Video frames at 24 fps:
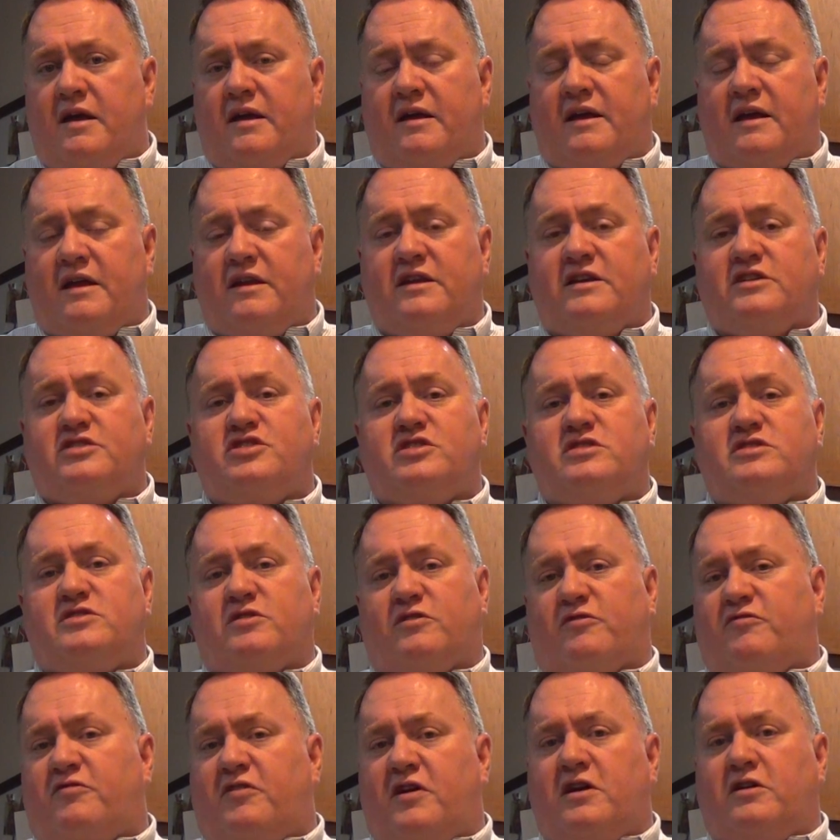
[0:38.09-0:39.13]
conditions
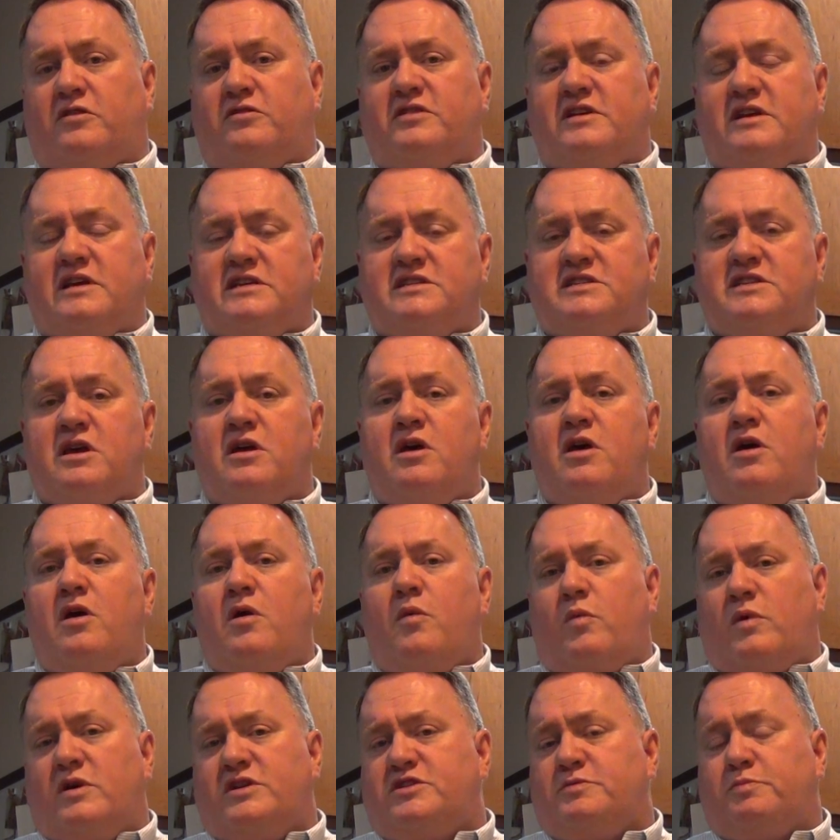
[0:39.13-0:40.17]
or frailties
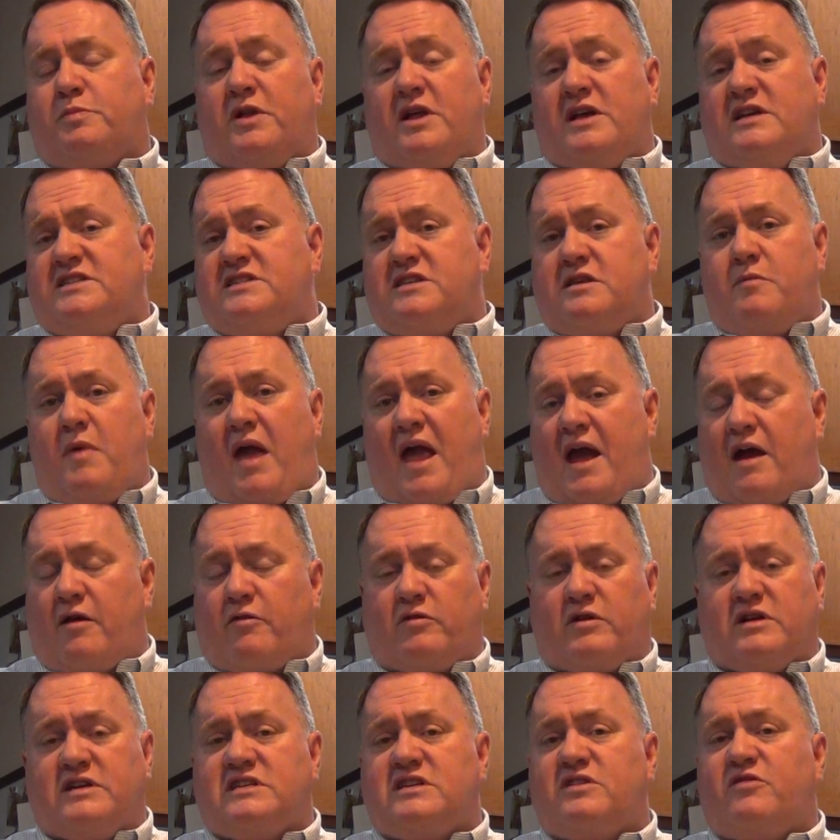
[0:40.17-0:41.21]
which place them at
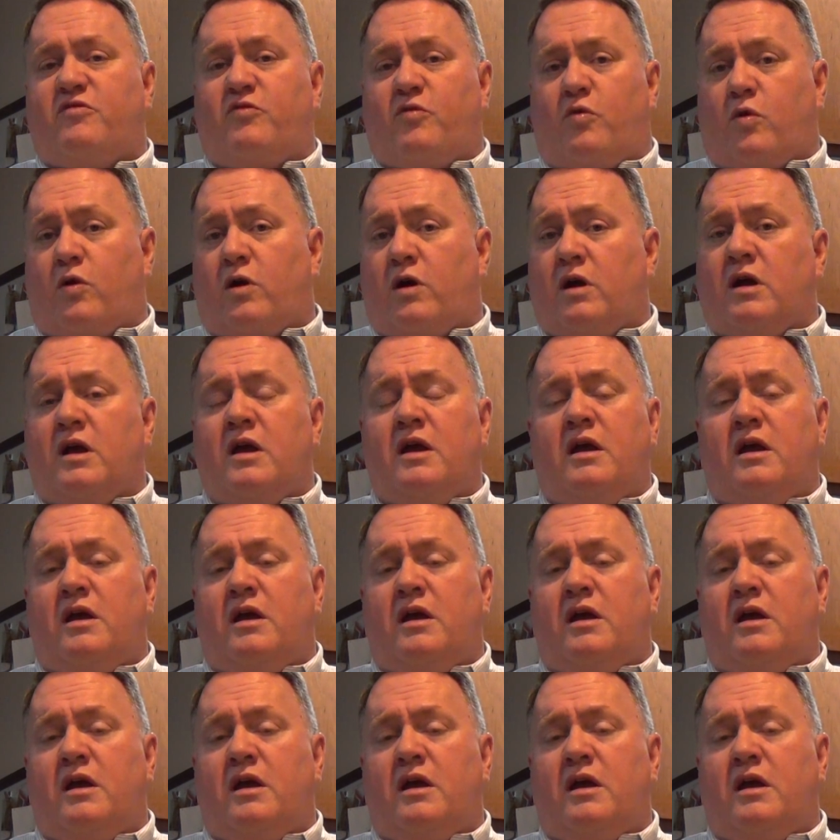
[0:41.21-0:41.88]
risk for